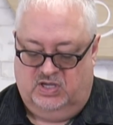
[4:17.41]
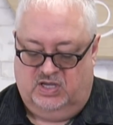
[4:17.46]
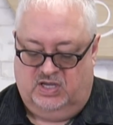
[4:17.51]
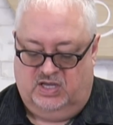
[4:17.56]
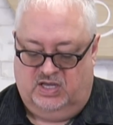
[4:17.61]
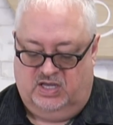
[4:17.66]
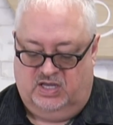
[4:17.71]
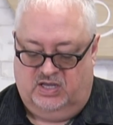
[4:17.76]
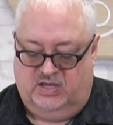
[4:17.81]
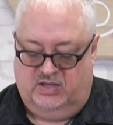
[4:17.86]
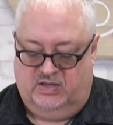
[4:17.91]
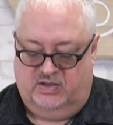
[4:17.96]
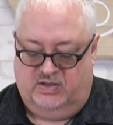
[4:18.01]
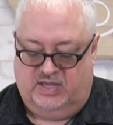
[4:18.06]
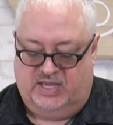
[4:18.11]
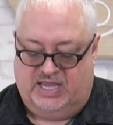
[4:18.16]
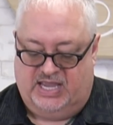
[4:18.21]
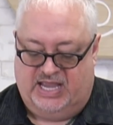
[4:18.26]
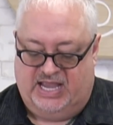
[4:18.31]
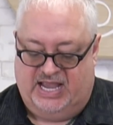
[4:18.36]

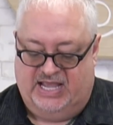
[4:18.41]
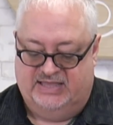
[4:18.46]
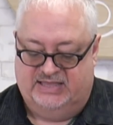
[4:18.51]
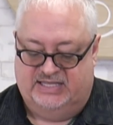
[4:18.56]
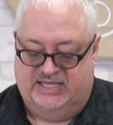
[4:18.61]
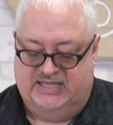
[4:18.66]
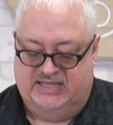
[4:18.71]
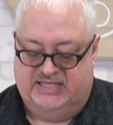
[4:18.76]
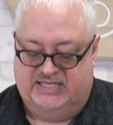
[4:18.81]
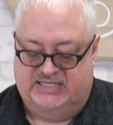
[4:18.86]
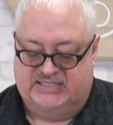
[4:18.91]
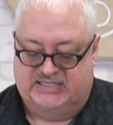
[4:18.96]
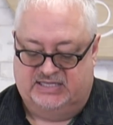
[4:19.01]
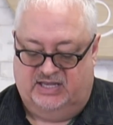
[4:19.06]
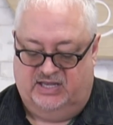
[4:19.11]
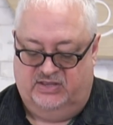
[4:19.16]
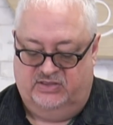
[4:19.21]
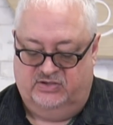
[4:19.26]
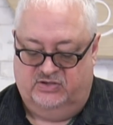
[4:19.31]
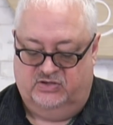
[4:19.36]
And then these
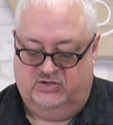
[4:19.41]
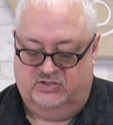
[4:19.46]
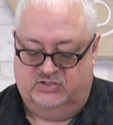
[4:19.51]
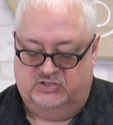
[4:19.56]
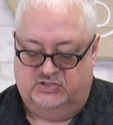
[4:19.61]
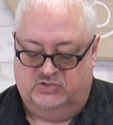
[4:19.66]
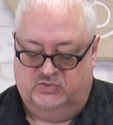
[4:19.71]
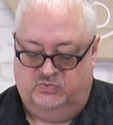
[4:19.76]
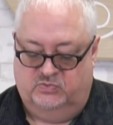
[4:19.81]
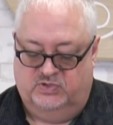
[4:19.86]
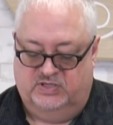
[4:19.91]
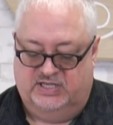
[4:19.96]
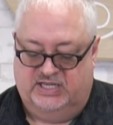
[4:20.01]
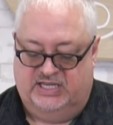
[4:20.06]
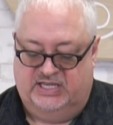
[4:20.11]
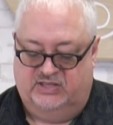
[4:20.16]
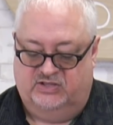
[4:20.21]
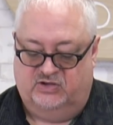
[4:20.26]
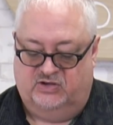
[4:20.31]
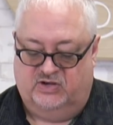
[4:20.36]
others would
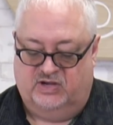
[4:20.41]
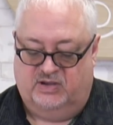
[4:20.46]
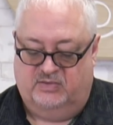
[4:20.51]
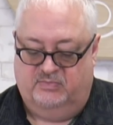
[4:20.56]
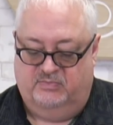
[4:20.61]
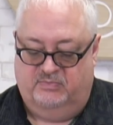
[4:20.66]
either